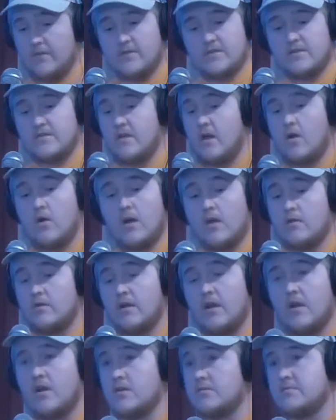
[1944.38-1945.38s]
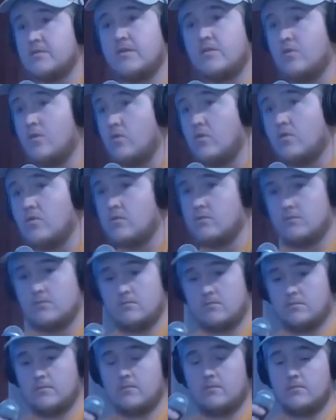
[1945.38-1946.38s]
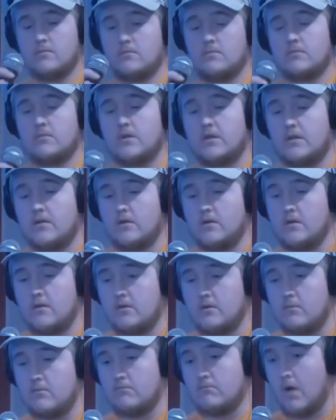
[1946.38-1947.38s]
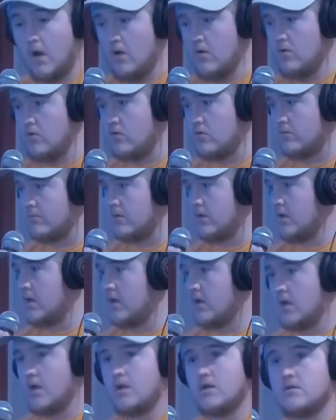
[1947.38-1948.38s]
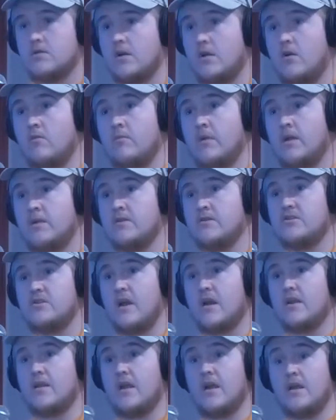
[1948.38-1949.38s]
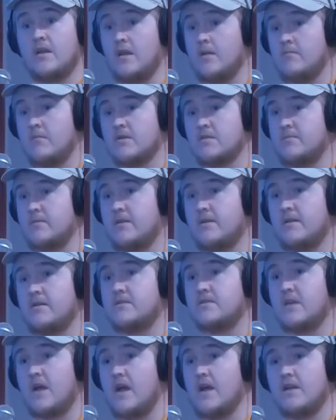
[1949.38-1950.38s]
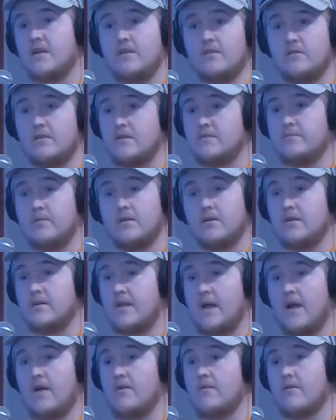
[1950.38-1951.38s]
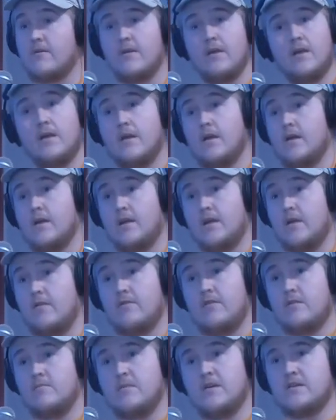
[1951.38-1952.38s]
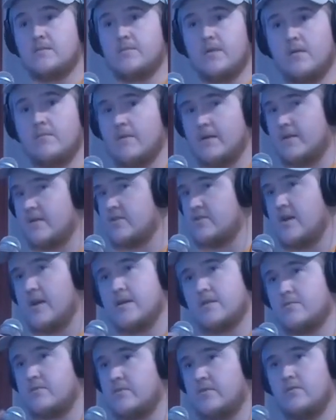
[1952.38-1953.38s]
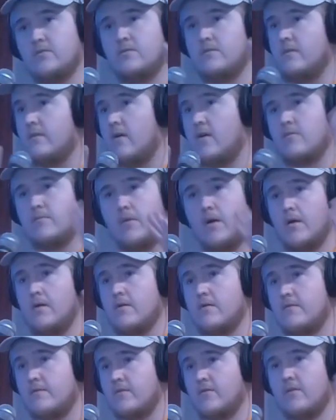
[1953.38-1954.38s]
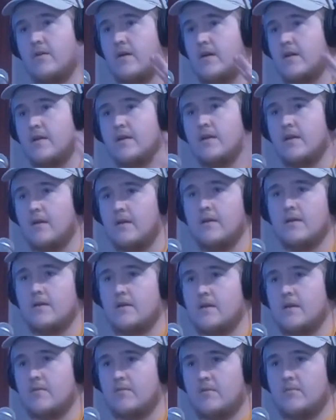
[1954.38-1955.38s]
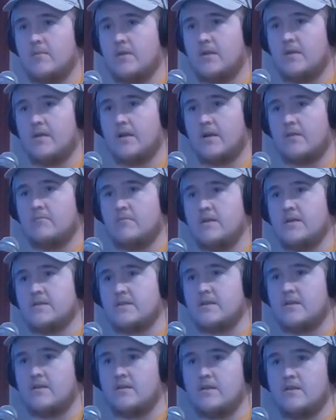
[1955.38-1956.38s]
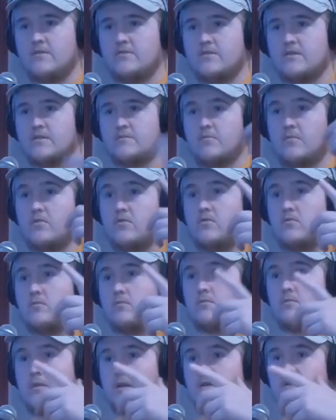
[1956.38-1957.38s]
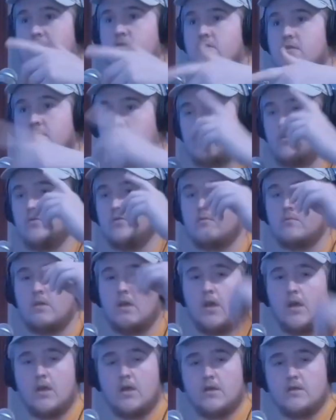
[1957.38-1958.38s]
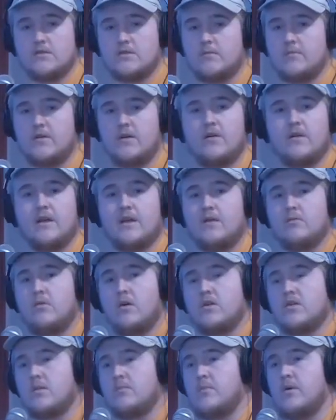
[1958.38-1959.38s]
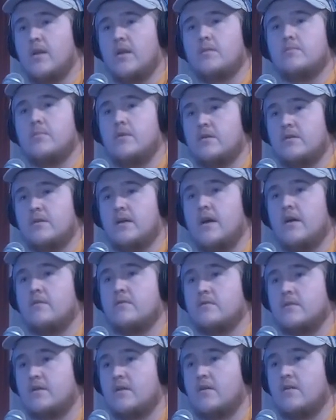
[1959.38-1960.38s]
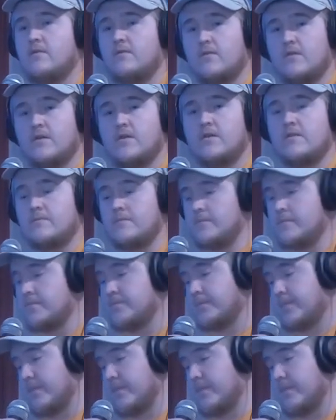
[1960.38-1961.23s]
If it's a doe, I don't care. It's still cool." And uh, boom. The old man just shot again. That must be a good sign. Either he's putting it down or he really missed. But I'm like, the shots were too far apart for yeah. like him to be like a miss. You know, usually it's boom as he's running boom. Yeah. So I'm like, okay, he walked up on it, put it down. You know, for good.